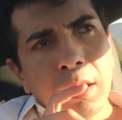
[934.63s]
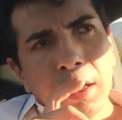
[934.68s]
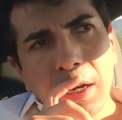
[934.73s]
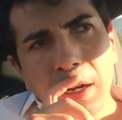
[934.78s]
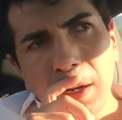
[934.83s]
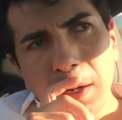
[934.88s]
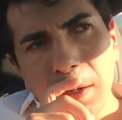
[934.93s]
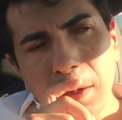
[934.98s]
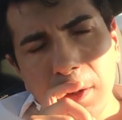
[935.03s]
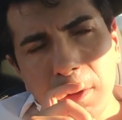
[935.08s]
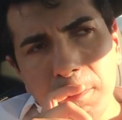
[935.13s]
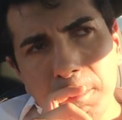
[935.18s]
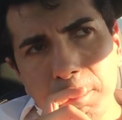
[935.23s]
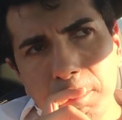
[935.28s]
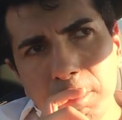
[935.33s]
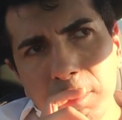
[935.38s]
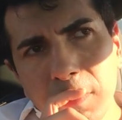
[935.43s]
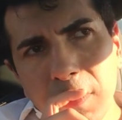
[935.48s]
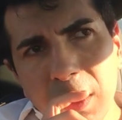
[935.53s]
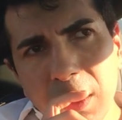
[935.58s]

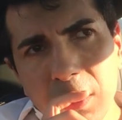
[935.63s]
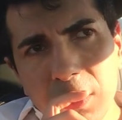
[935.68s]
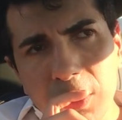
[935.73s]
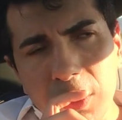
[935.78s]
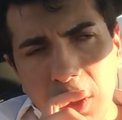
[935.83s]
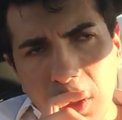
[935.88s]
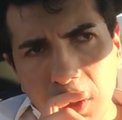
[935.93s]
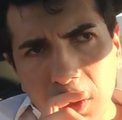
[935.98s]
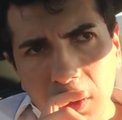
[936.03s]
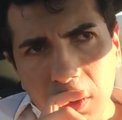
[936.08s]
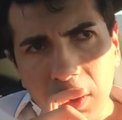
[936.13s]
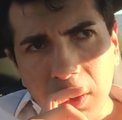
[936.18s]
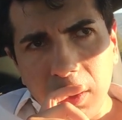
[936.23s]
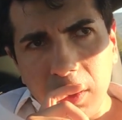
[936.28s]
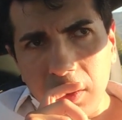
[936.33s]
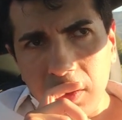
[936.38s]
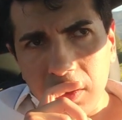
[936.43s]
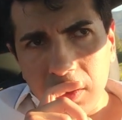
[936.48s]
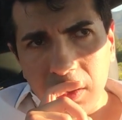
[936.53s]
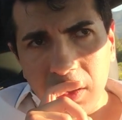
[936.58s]
So
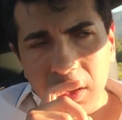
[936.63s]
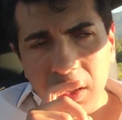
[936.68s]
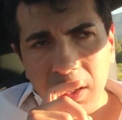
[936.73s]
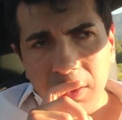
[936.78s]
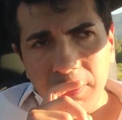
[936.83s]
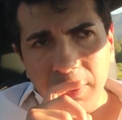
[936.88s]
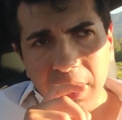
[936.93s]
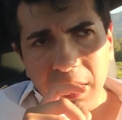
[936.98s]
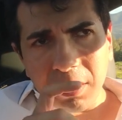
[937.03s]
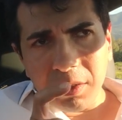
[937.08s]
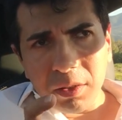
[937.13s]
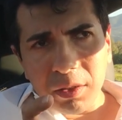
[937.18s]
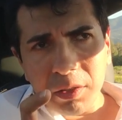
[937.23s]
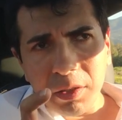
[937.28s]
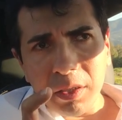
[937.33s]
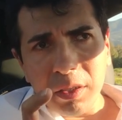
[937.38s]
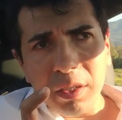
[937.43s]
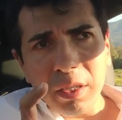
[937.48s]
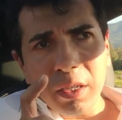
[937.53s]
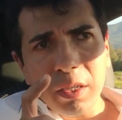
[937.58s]
if
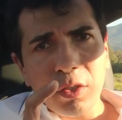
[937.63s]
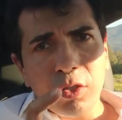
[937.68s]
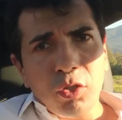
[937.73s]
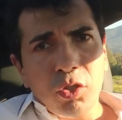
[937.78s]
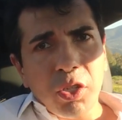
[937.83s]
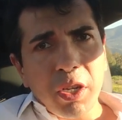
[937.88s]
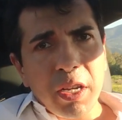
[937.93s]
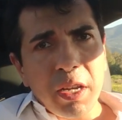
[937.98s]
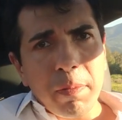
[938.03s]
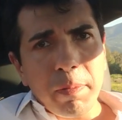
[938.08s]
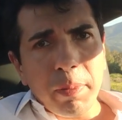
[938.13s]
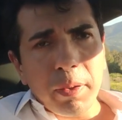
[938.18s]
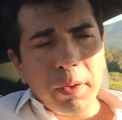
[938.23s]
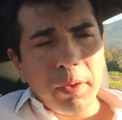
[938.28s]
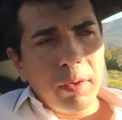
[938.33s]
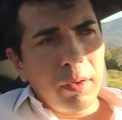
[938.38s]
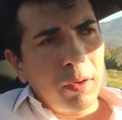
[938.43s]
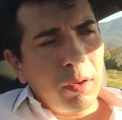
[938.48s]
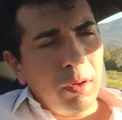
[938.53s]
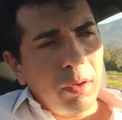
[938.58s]
electricity is cheap,
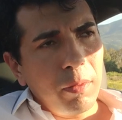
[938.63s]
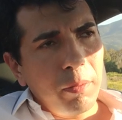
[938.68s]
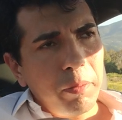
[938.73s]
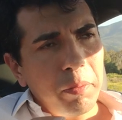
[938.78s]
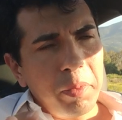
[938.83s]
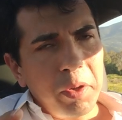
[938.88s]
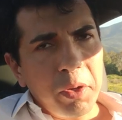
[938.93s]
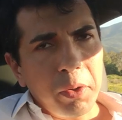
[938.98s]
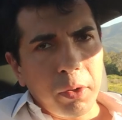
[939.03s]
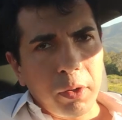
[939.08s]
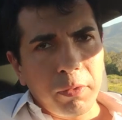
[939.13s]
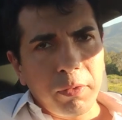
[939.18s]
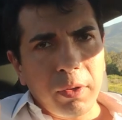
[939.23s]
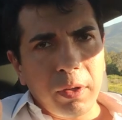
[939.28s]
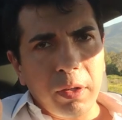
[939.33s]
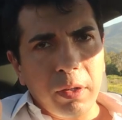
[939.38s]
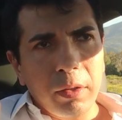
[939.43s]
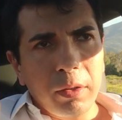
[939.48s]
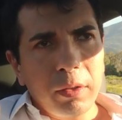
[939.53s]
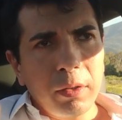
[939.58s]

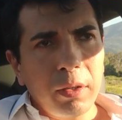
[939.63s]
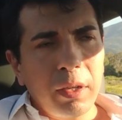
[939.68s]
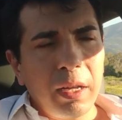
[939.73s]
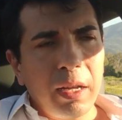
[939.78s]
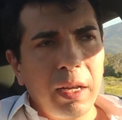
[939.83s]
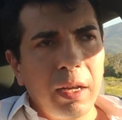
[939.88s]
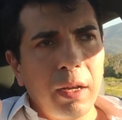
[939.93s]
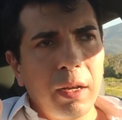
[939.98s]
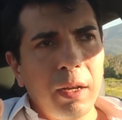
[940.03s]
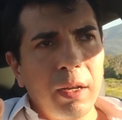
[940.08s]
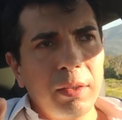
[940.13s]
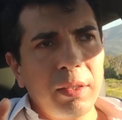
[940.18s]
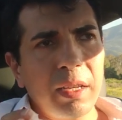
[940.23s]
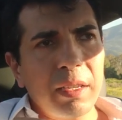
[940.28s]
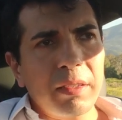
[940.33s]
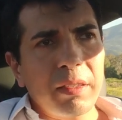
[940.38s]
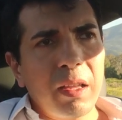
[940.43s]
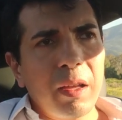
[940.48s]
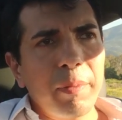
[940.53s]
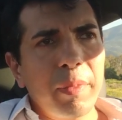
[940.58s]
beautiful.
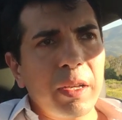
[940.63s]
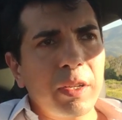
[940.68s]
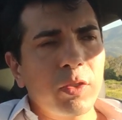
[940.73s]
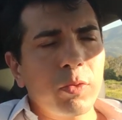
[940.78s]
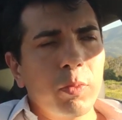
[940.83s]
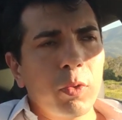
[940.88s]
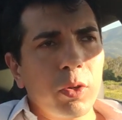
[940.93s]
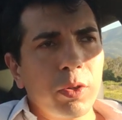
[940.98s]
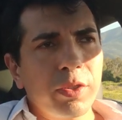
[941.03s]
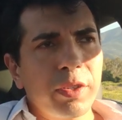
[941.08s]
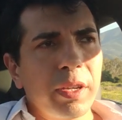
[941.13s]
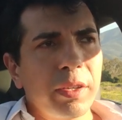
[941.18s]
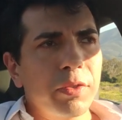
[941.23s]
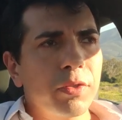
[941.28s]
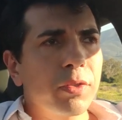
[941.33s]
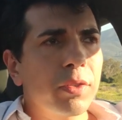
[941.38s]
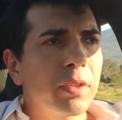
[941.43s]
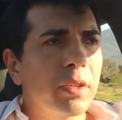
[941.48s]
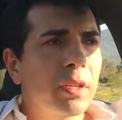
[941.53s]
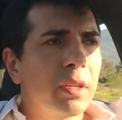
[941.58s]
Tesla makes more
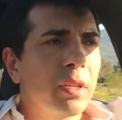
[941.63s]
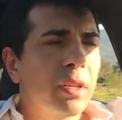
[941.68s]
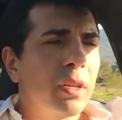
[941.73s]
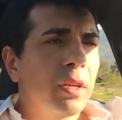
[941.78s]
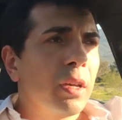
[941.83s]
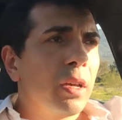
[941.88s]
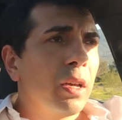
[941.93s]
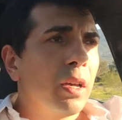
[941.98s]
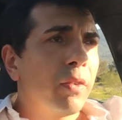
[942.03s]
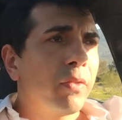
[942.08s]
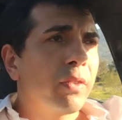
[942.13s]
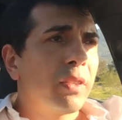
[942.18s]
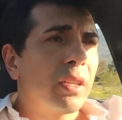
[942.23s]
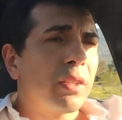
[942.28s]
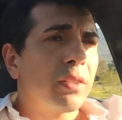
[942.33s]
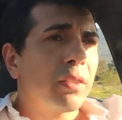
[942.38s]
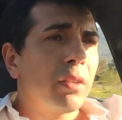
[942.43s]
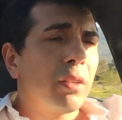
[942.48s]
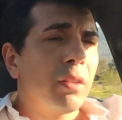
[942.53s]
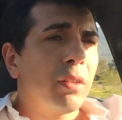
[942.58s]
sense. If
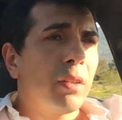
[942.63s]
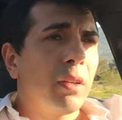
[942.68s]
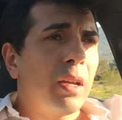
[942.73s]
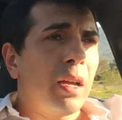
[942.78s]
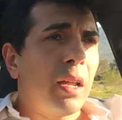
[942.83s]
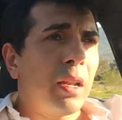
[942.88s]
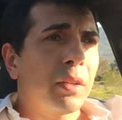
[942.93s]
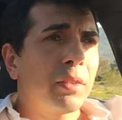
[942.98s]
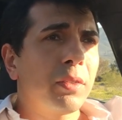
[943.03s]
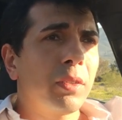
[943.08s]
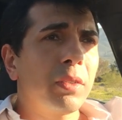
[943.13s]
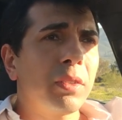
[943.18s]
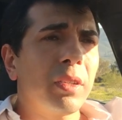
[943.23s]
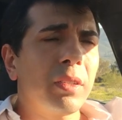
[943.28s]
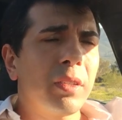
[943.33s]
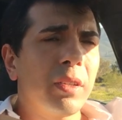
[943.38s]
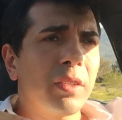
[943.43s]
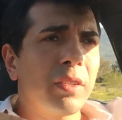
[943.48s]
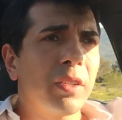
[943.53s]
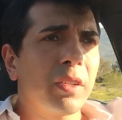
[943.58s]
this
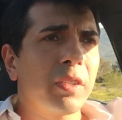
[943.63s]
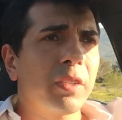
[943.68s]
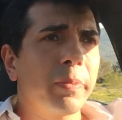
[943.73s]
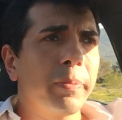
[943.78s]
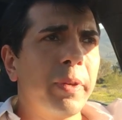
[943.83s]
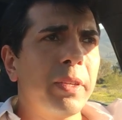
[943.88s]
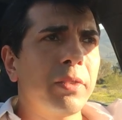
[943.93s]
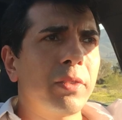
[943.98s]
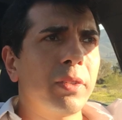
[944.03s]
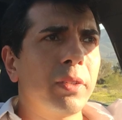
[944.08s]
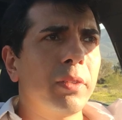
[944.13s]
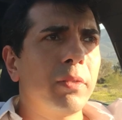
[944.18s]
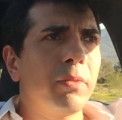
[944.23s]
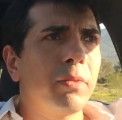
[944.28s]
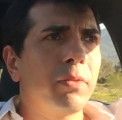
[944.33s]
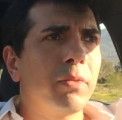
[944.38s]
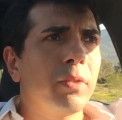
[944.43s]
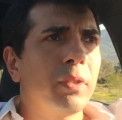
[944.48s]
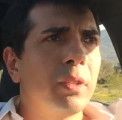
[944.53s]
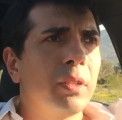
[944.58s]
electricity is
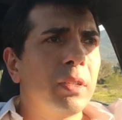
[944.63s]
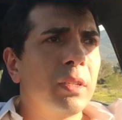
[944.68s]
expensive,